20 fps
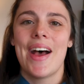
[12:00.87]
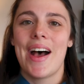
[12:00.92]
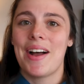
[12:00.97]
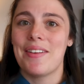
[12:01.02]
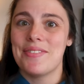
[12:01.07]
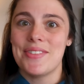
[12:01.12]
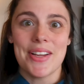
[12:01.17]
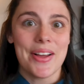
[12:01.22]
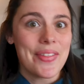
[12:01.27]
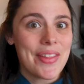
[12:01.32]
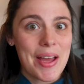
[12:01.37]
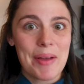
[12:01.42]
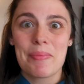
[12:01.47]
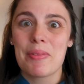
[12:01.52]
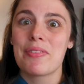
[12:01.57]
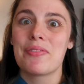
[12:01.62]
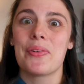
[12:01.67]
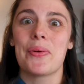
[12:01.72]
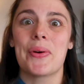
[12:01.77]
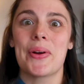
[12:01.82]
I've done that
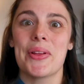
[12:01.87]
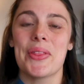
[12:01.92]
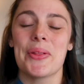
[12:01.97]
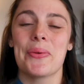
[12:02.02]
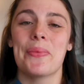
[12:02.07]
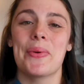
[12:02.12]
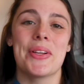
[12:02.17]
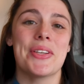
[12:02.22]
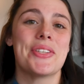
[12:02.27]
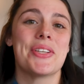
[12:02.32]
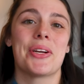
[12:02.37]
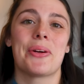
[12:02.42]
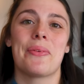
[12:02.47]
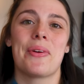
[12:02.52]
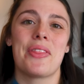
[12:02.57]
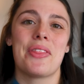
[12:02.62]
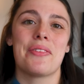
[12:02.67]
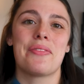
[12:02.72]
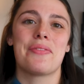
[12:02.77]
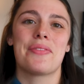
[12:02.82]
before in the winter
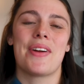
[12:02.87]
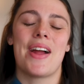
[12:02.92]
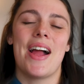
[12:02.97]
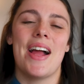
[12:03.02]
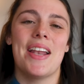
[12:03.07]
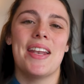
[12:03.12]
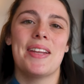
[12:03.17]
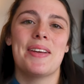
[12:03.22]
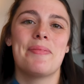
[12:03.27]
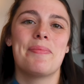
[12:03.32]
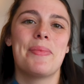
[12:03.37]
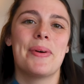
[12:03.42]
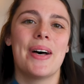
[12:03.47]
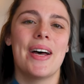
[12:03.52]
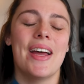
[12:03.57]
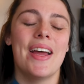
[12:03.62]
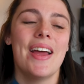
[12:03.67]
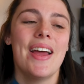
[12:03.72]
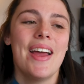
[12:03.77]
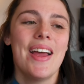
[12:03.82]
with a friend,
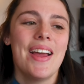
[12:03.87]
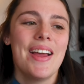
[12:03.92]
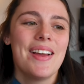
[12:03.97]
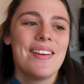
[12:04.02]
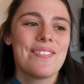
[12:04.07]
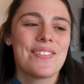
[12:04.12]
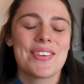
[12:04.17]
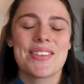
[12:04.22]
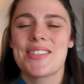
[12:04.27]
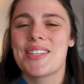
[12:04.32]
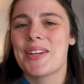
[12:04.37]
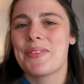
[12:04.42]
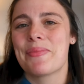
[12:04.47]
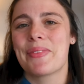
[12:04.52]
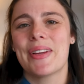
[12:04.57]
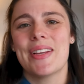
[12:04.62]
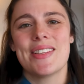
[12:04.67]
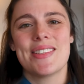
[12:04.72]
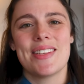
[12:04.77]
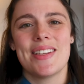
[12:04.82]
but for some
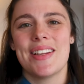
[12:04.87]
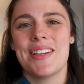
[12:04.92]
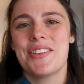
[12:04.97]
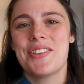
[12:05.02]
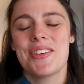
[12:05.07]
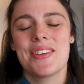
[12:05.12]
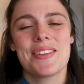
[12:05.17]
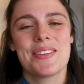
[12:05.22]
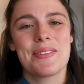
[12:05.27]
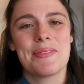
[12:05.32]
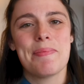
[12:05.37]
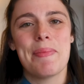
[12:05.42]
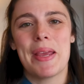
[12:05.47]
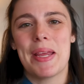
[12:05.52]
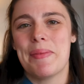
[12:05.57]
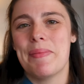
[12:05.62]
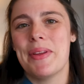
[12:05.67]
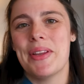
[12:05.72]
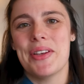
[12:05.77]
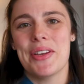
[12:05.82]
reason it just
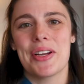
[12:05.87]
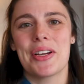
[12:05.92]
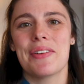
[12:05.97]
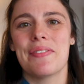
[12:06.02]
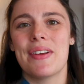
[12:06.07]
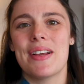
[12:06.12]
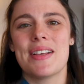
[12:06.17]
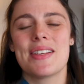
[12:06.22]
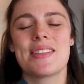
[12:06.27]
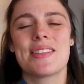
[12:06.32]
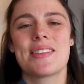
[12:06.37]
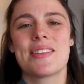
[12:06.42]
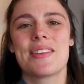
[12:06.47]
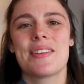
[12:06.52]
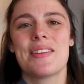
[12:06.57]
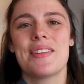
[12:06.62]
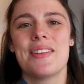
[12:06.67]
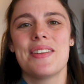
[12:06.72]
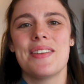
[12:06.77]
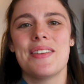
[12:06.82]
made me nervous
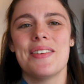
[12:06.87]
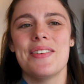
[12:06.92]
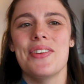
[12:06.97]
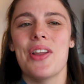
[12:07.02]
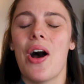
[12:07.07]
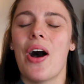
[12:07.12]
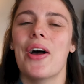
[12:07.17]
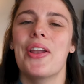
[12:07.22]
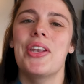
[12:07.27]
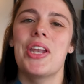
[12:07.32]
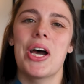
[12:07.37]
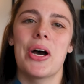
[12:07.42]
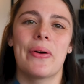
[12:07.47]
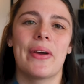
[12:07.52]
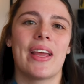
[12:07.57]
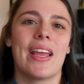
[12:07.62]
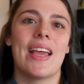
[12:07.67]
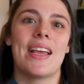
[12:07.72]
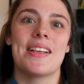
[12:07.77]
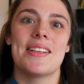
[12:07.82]
not
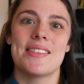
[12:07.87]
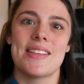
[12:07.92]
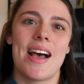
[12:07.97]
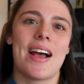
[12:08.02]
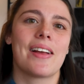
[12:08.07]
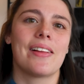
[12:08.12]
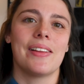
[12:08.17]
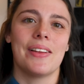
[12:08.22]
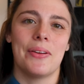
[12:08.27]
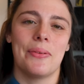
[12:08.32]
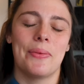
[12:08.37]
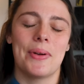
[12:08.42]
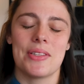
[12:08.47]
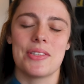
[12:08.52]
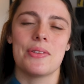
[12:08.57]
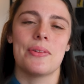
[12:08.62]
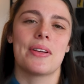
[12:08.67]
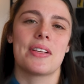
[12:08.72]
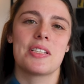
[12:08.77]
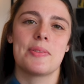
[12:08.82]
knowing exactly what
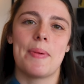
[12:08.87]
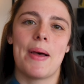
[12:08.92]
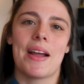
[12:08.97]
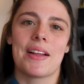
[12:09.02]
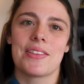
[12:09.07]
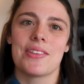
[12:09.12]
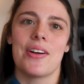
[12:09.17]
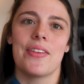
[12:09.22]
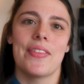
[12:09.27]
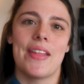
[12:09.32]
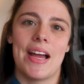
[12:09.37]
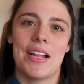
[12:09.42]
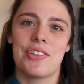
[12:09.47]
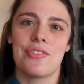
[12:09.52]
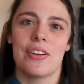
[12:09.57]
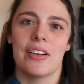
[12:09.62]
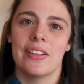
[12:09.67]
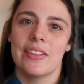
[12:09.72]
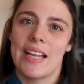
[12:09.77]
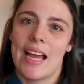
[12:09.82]
to expect on that
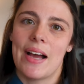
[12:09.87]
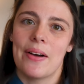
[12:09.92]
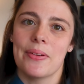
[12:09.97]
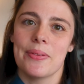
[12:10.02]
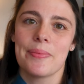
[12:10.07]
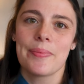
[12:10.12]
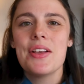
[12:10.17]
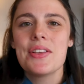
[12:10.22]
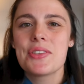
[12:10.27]
trail down.